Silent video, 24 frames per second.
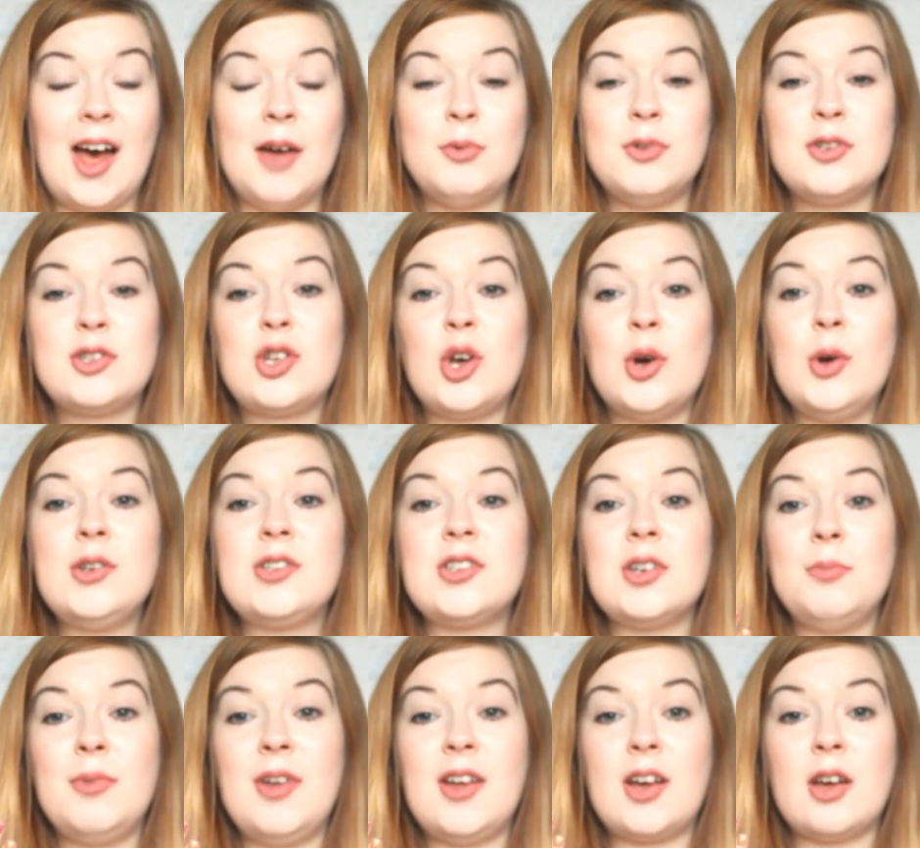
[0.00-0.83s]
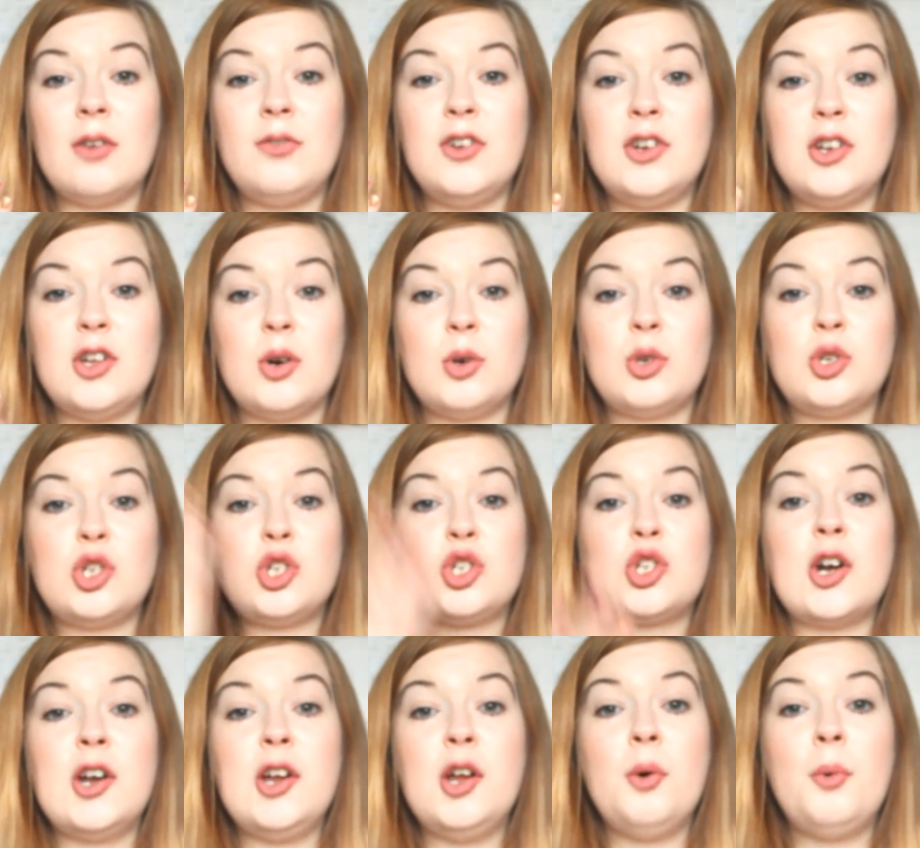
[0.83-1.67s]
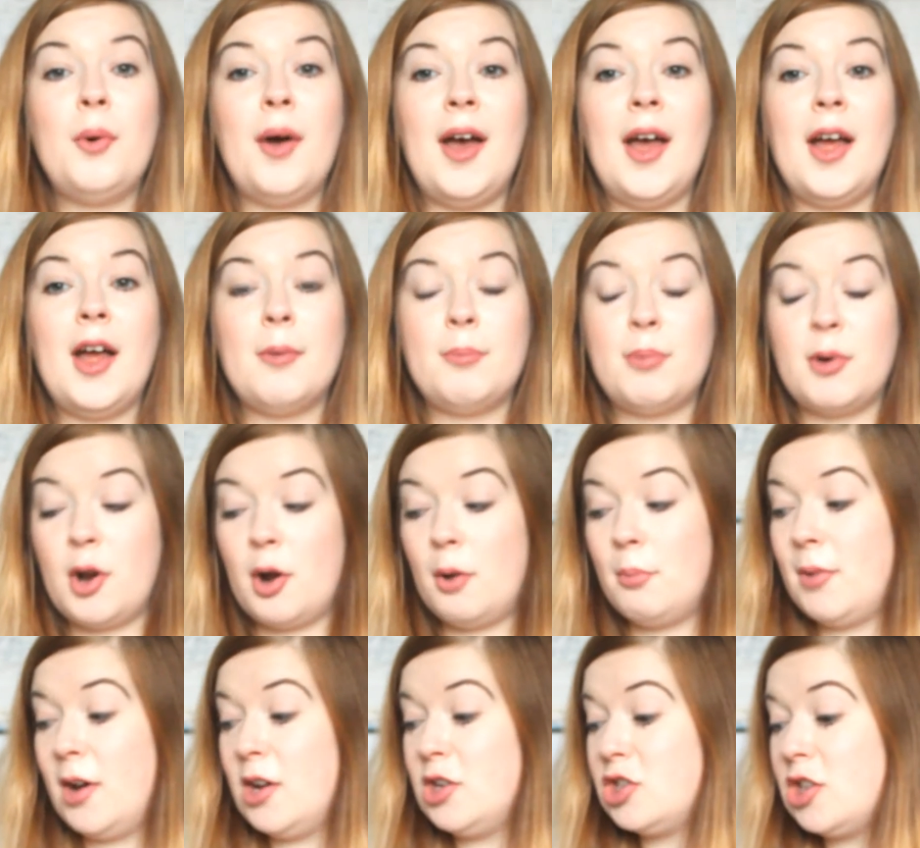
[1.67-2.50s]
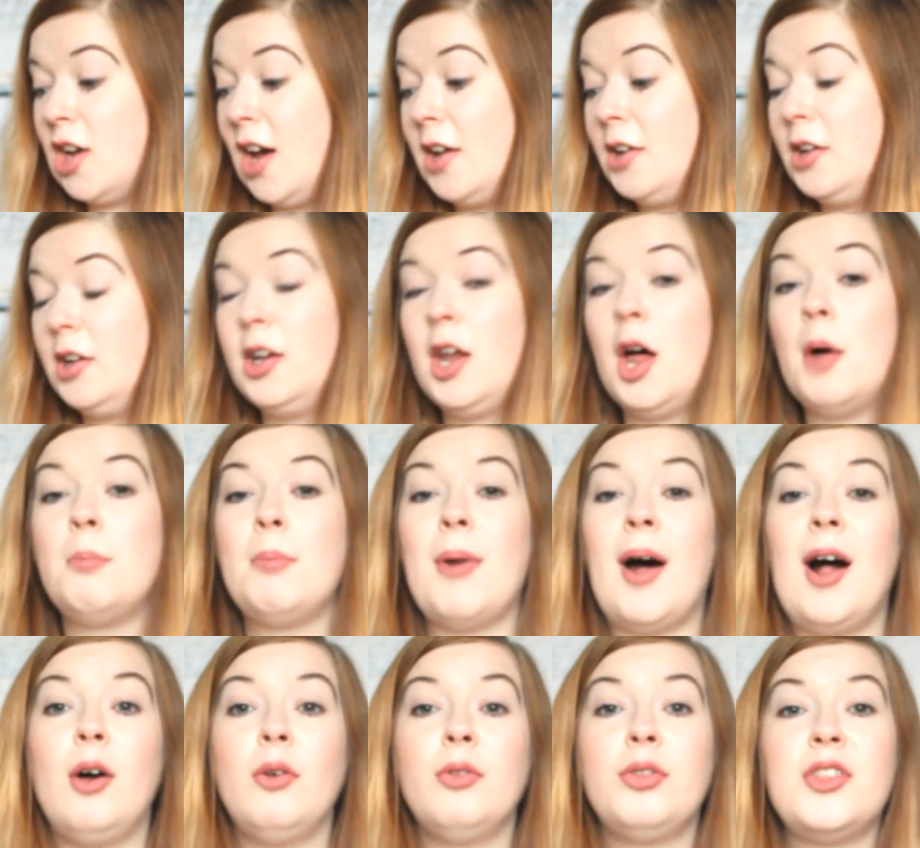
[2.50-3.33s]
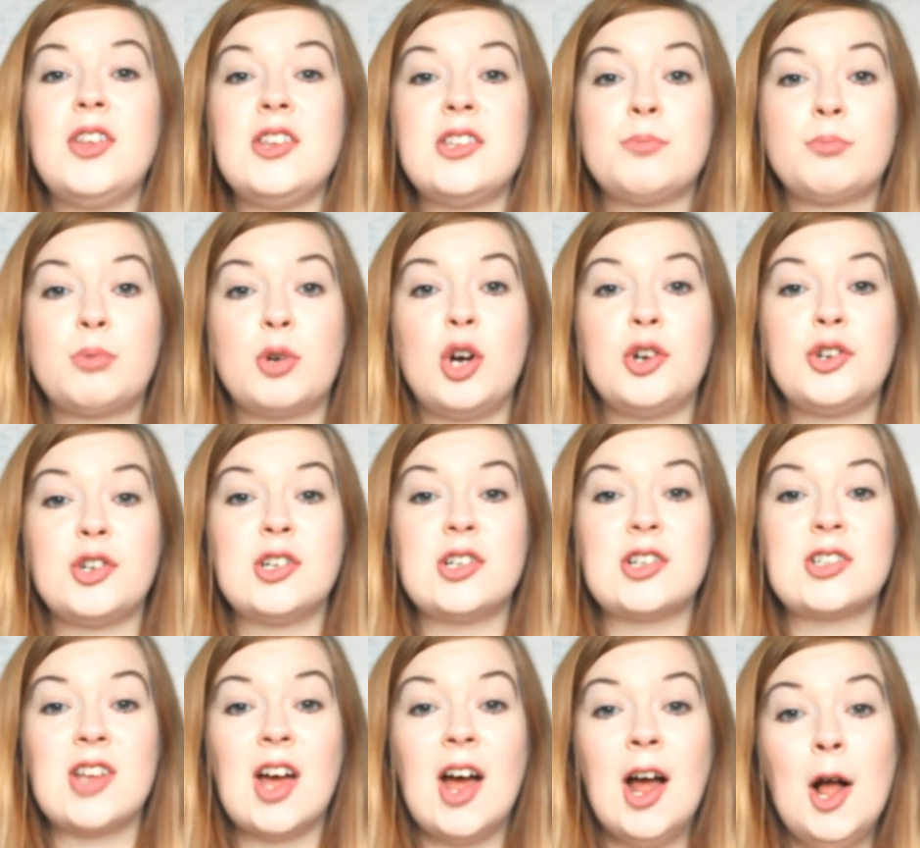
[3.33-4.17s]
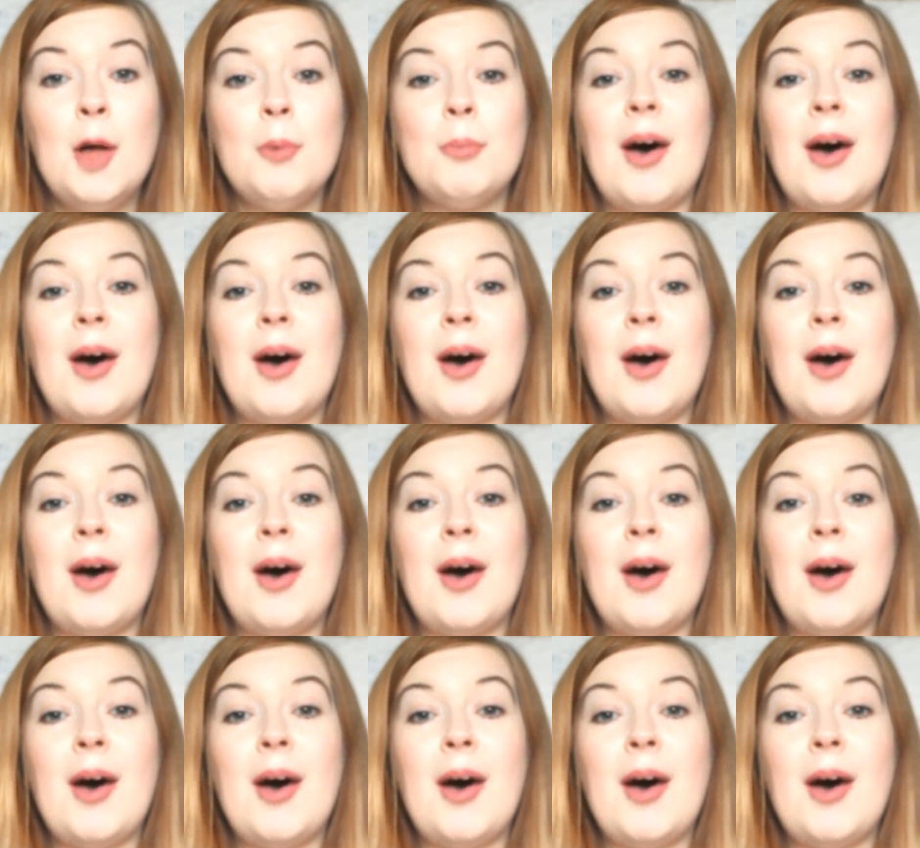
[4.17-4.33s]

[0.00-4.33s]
I was going to make a video straight away and put it on my channel about this product,